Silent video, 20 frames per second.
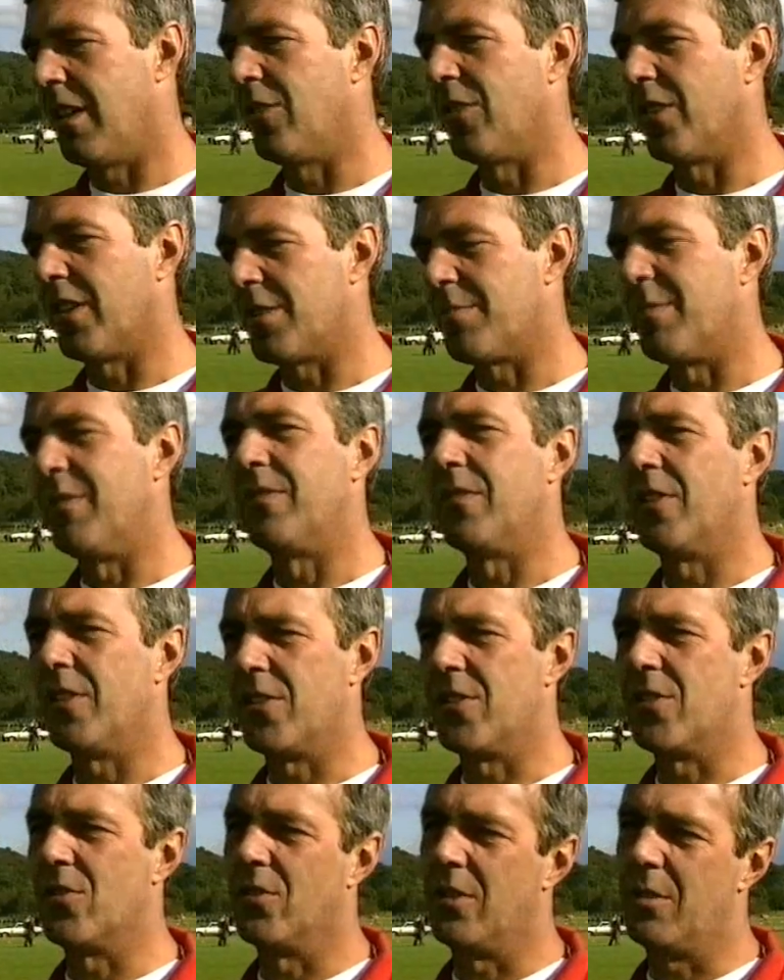I don't think it's been
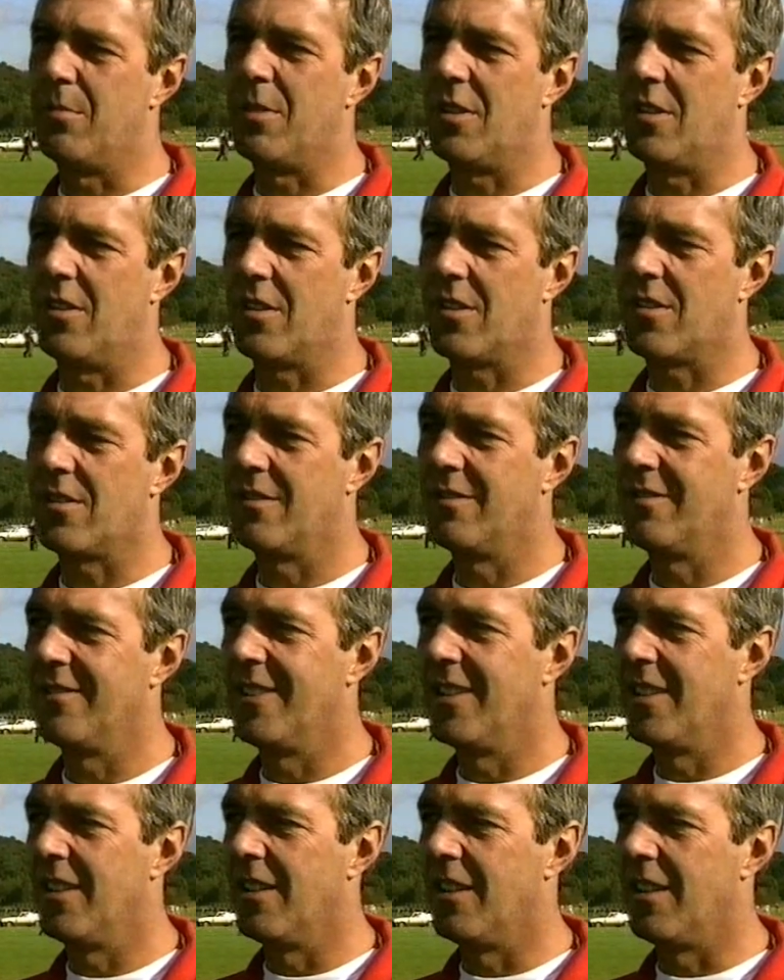fair to Tony Parkes.
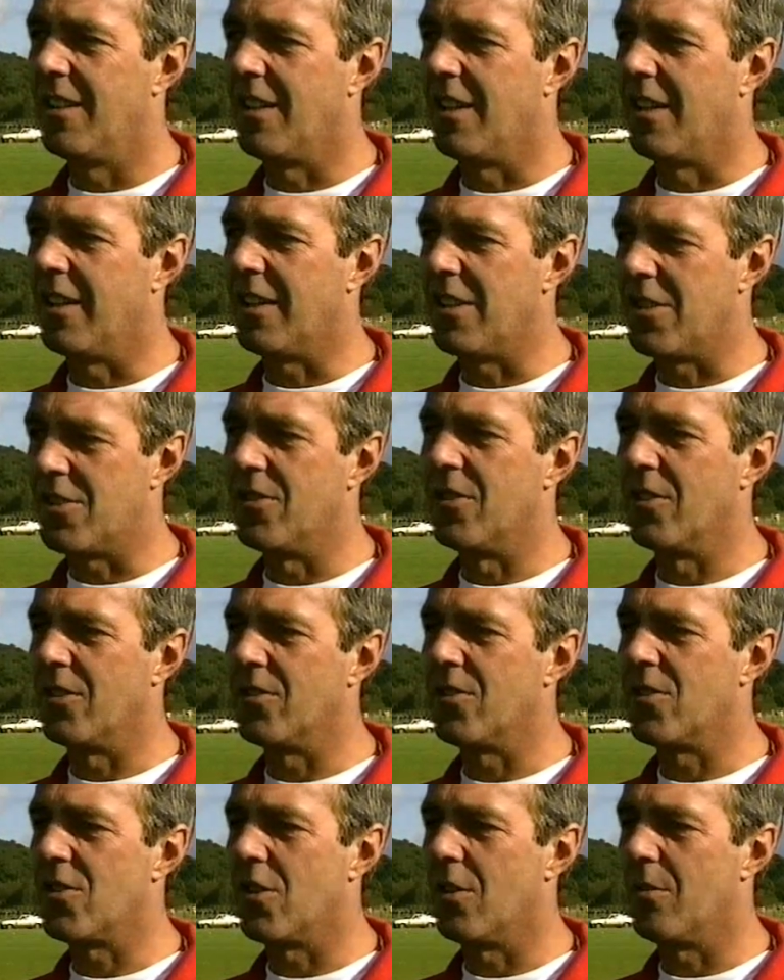I think he's done
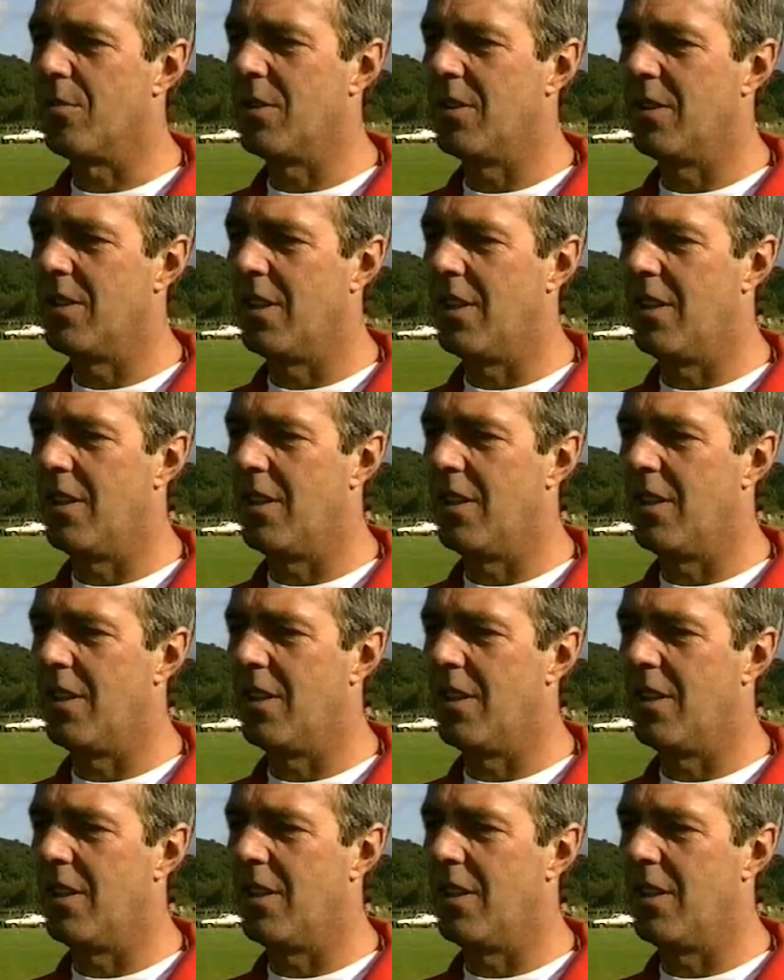a good job.